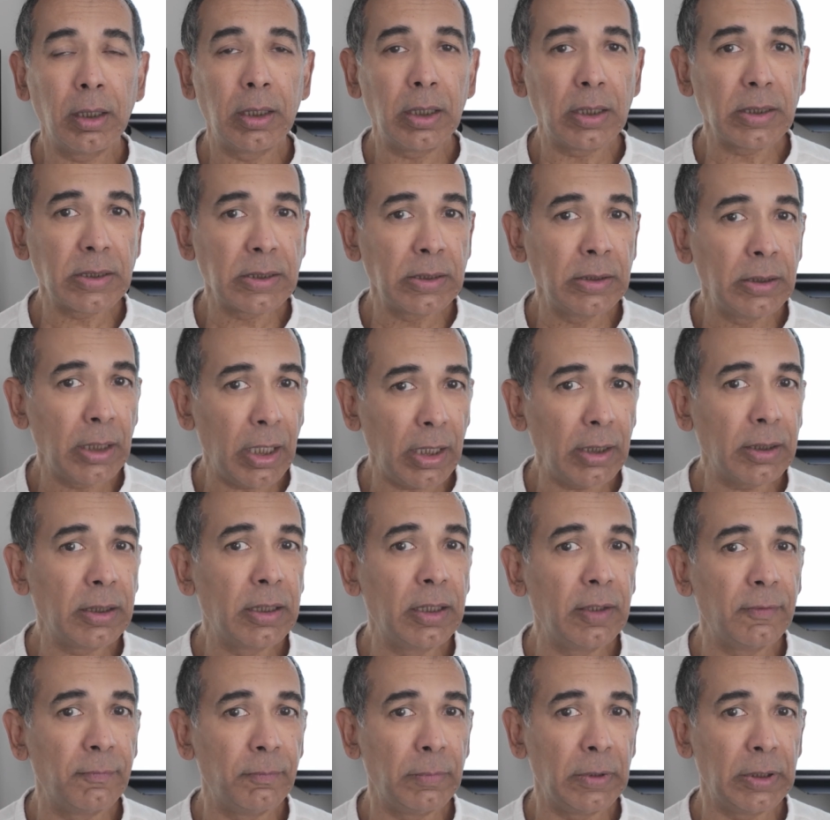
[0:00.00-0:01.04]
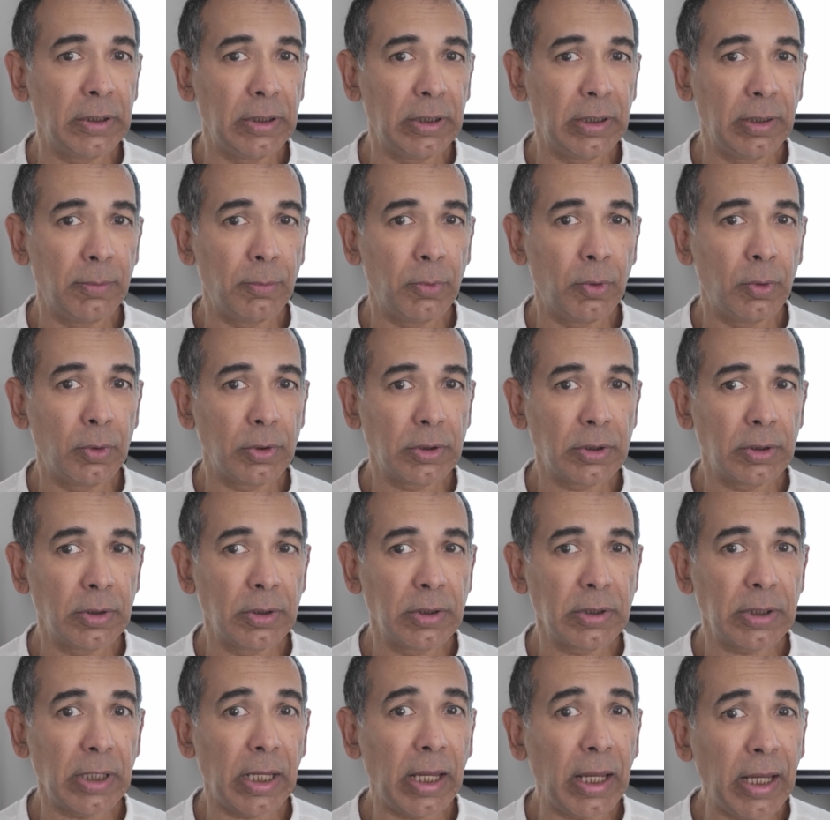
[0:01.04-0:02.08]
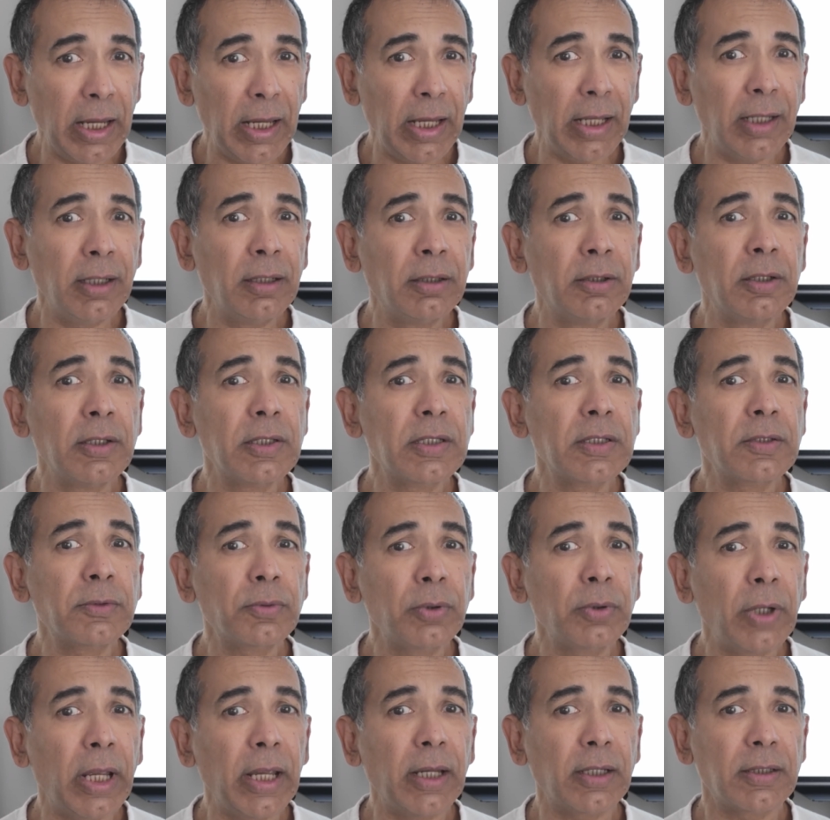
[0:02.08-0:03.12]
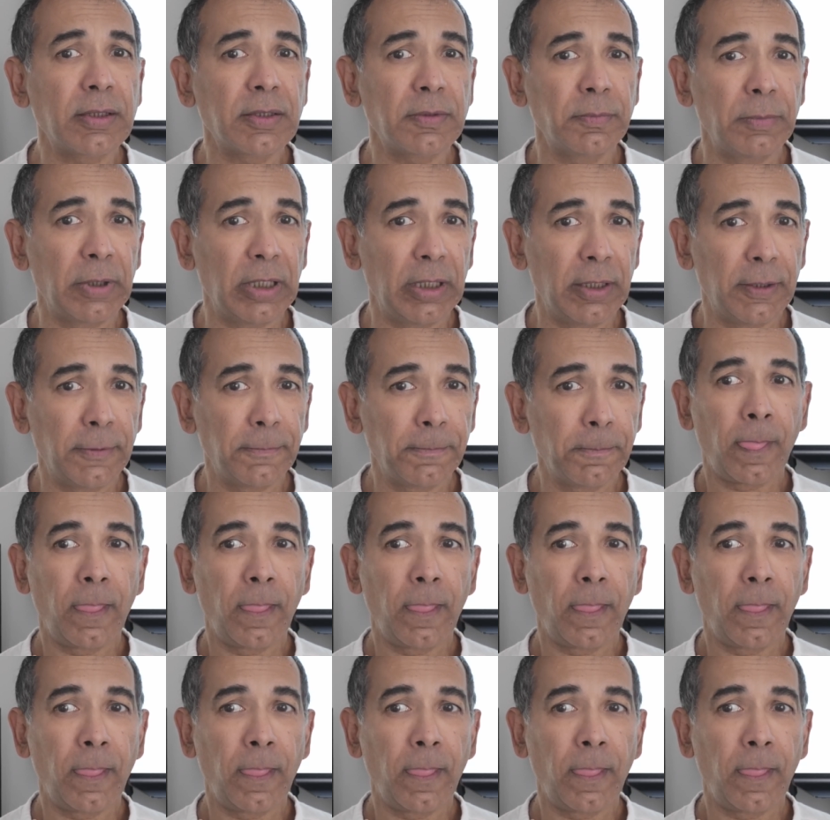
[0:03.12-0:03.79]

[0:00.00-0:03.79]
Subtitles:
does not give me the emotions and distracts me.